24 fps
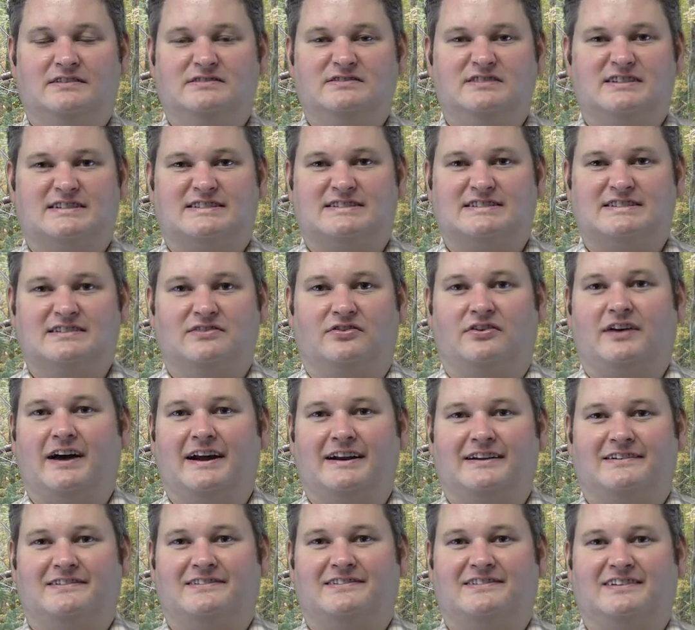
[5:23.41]
just still
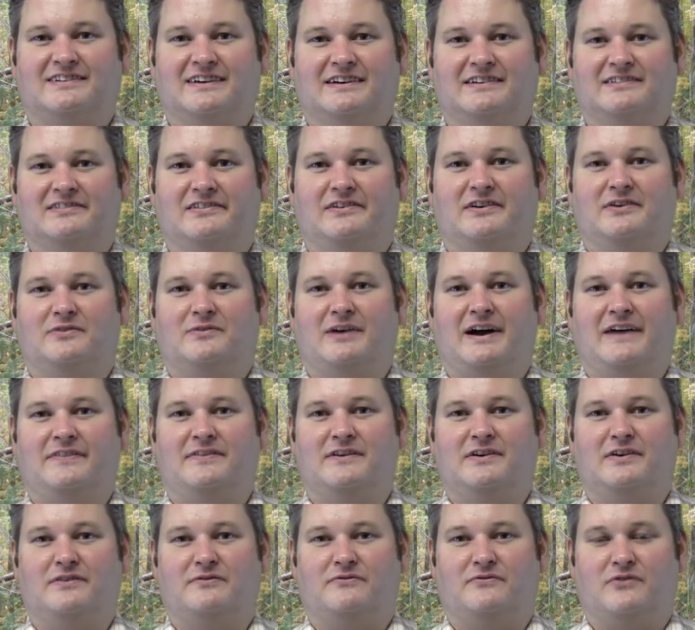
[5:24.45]
kind of sizzling right
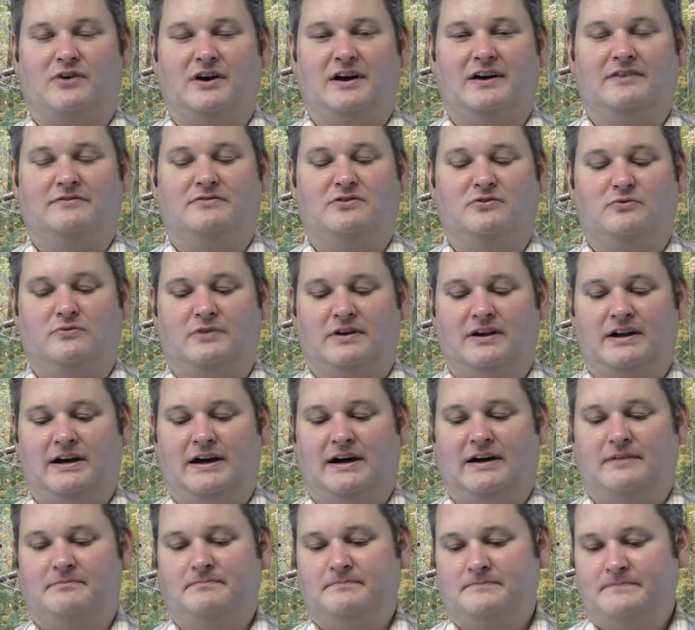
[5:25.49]
there in front of you when
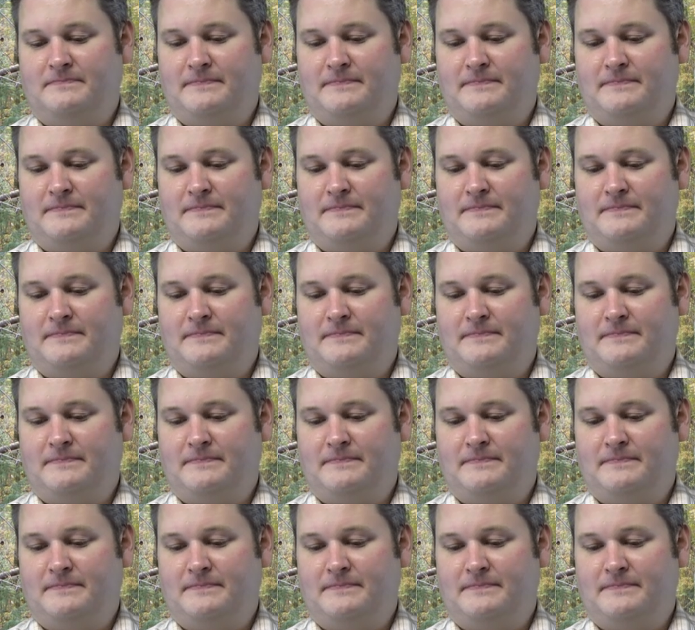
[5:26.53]
uh,